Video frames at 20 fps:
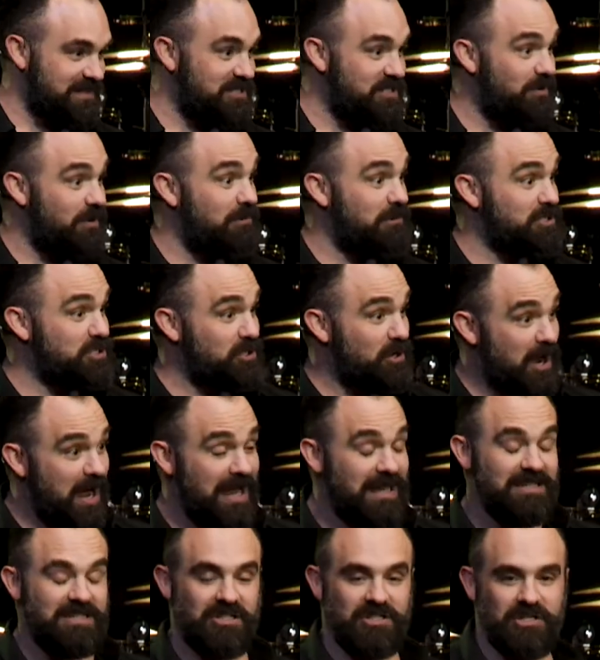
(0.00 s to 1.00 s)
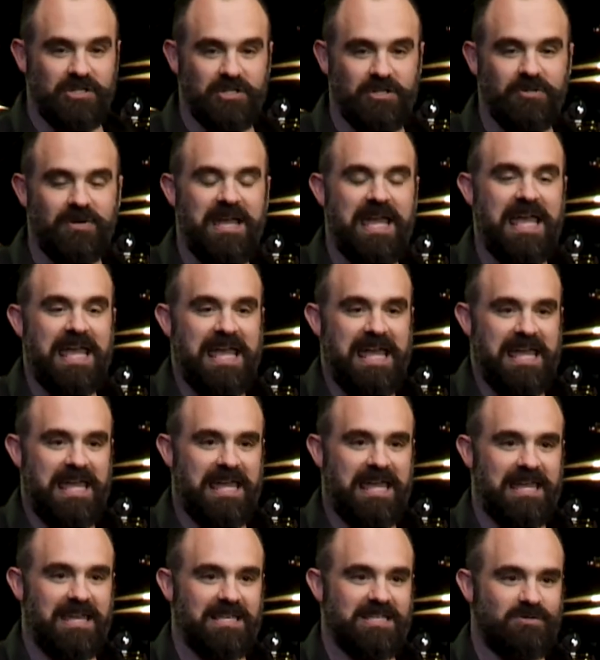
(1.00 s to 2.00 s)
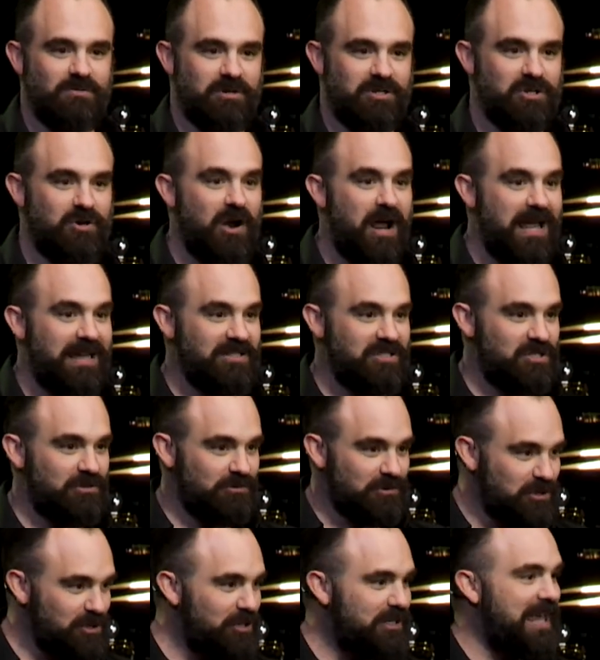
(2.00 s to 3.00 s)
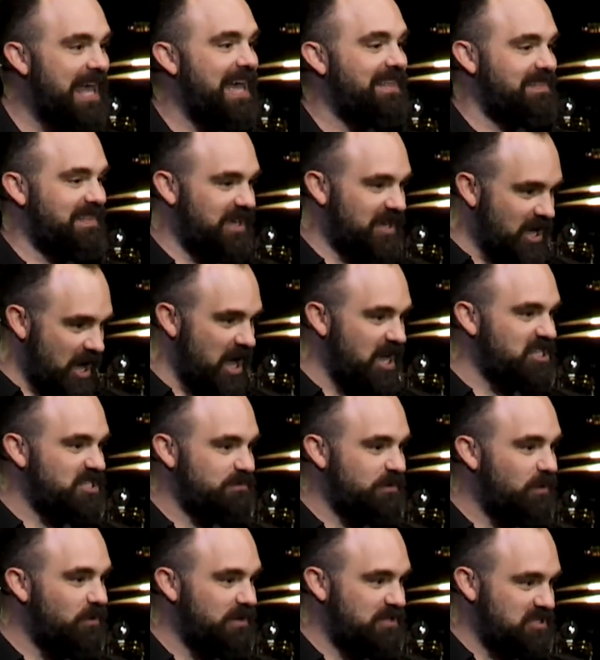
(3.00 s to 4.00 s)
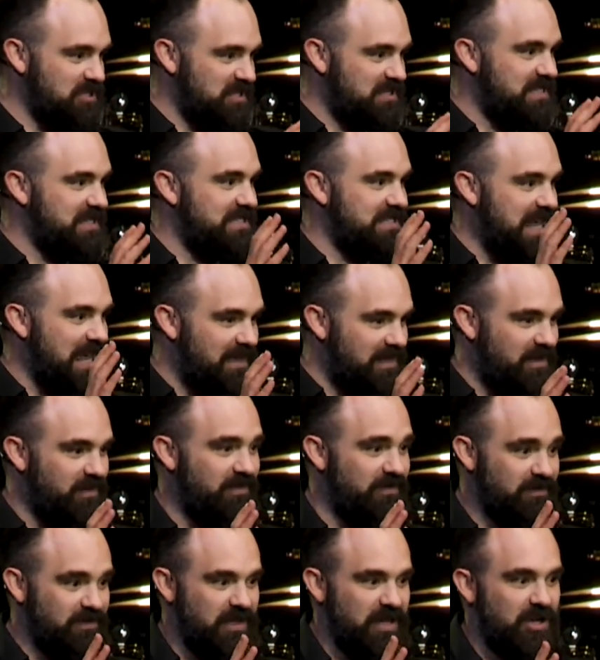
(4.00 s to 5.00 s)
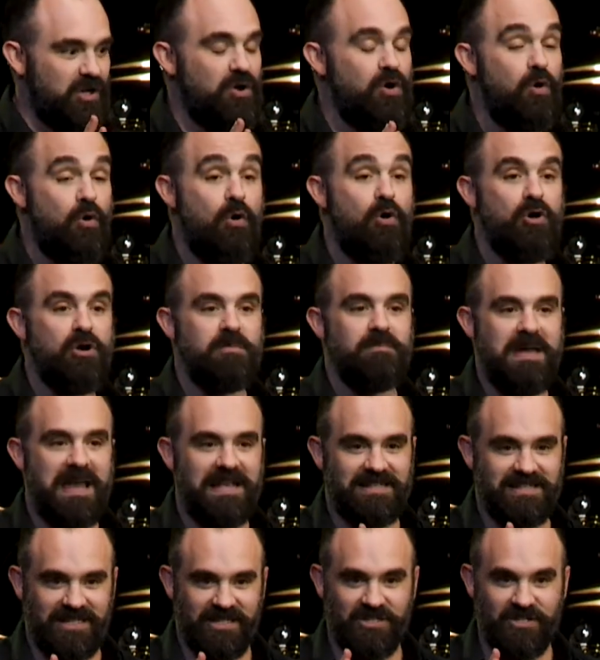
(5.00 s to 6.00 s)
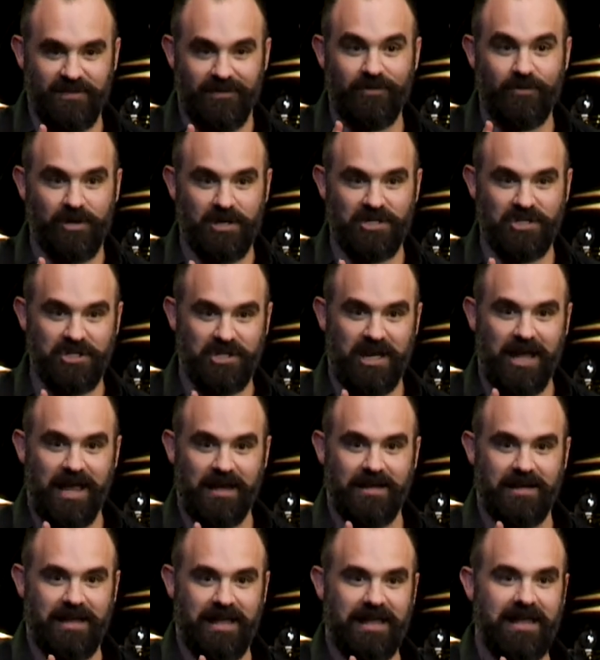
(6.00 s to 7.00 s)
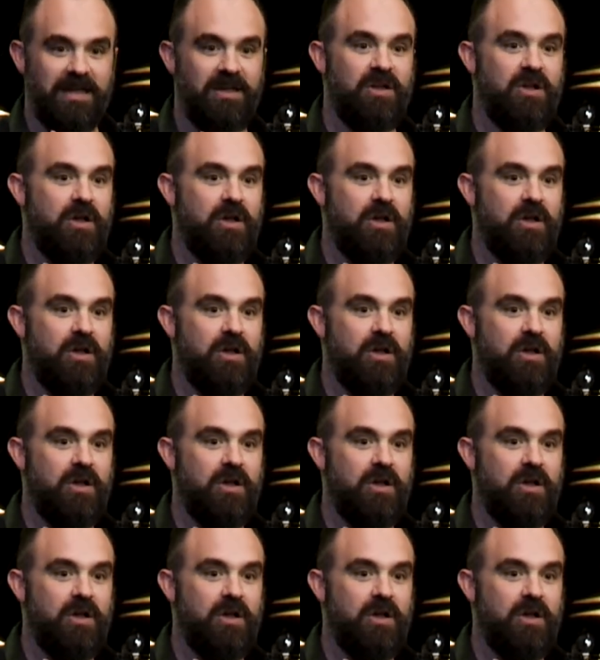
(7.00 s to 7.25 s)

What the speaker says: so what we're trying to do is we're trying to look at the gospel, which is to say the core message of Christianity,